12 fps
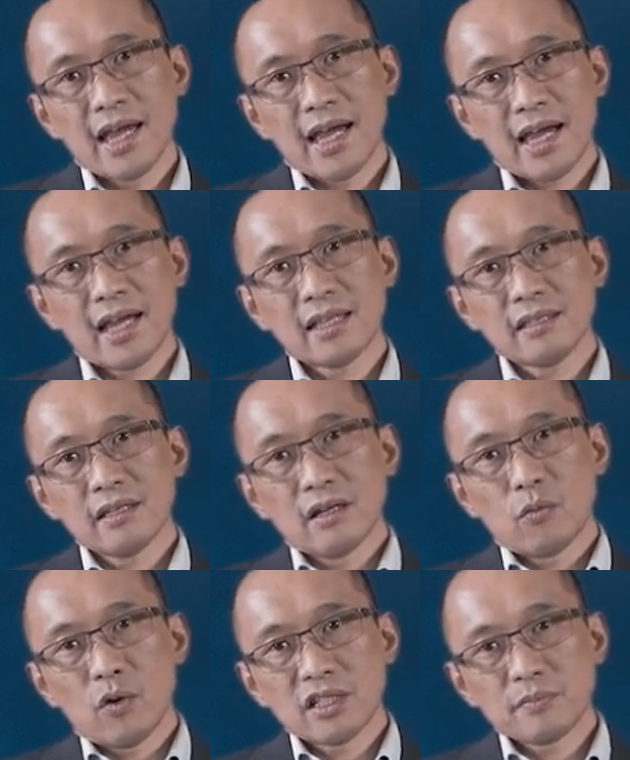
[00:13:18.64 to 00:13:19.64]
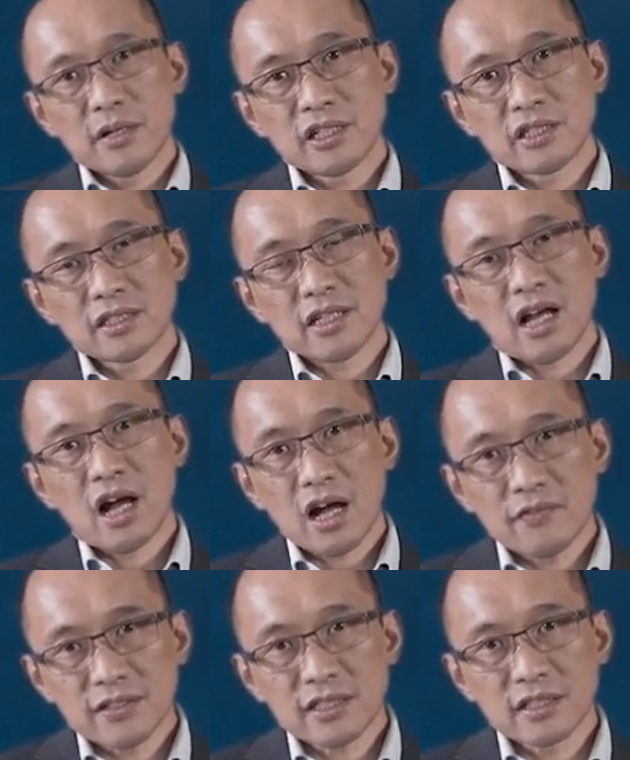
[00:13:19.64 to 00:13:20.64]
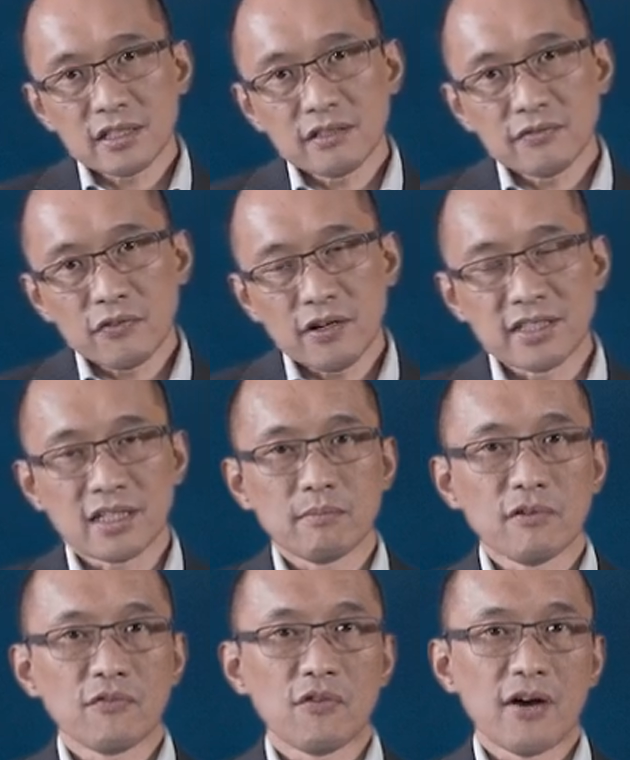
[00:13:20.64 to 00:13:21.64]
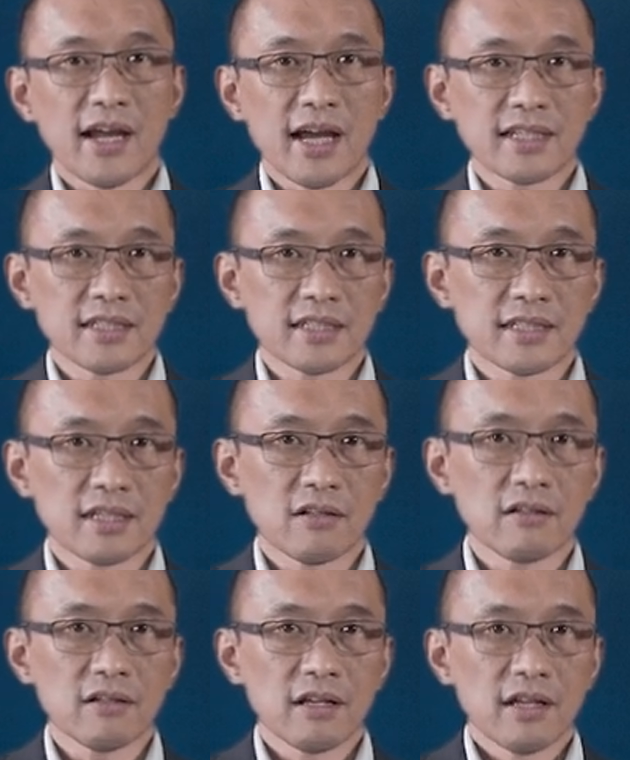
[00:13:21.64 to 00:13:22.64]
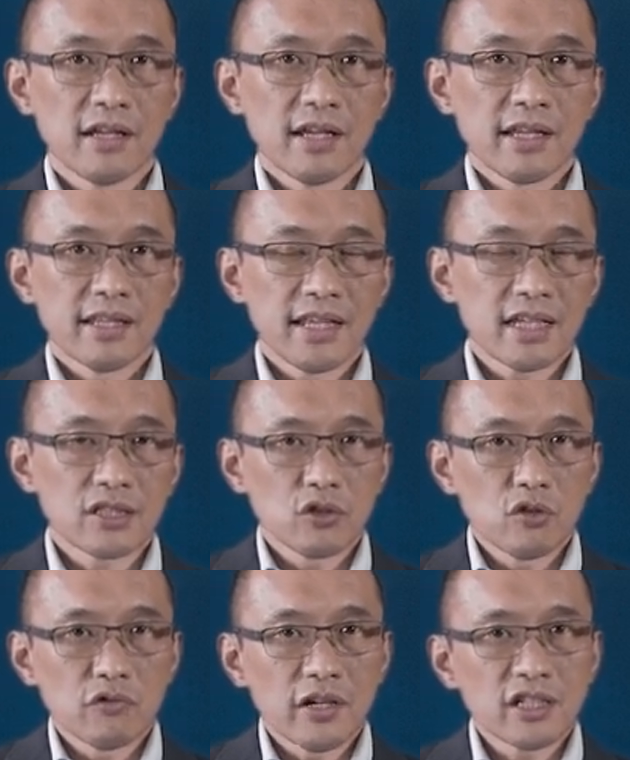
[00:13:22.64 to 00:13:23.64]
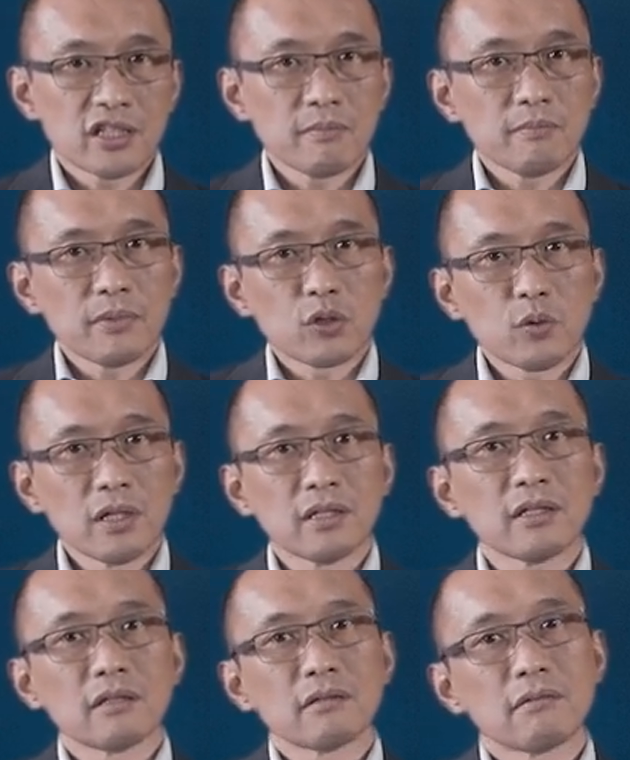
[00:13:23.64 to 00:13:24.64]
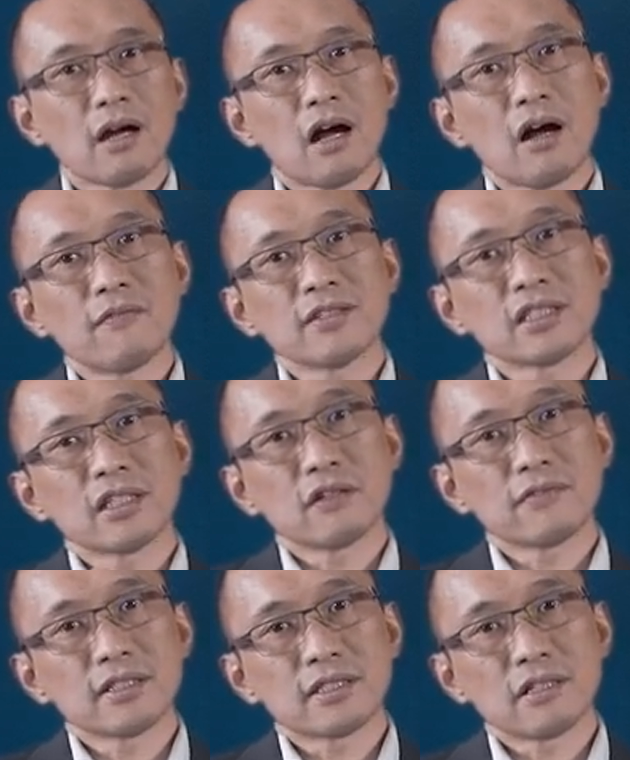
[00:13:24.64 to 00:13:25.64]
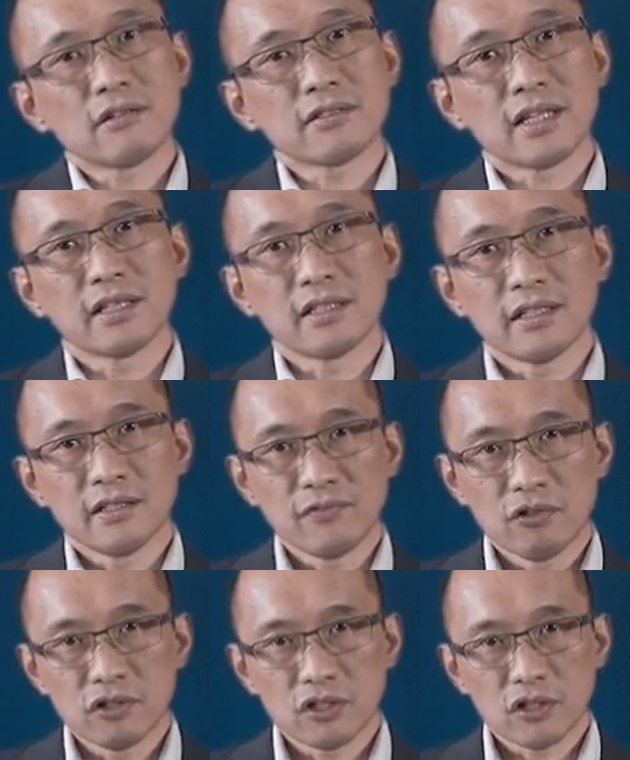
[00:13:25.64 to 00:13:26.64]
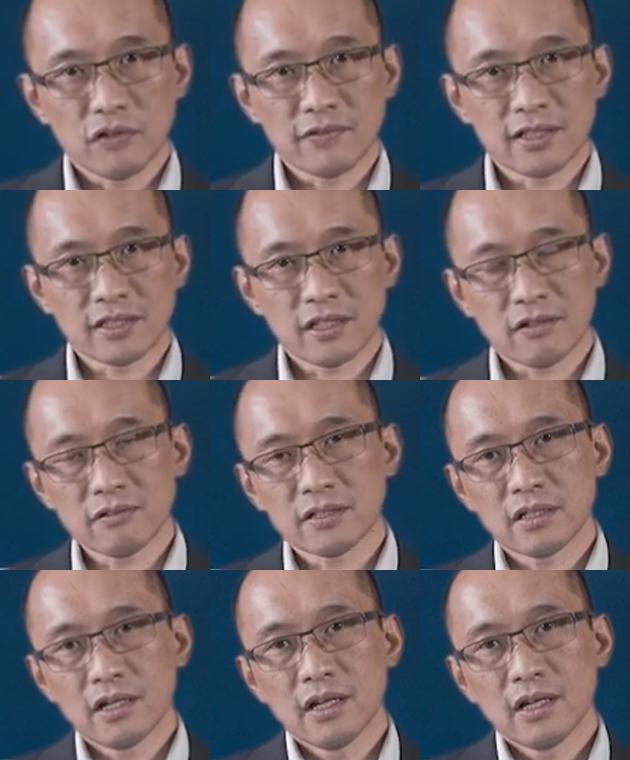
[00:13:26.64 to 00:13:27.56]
And once patients are harvested, for example, for axi-cell, there's a duration between harvesting of the cells and infusion of the cells.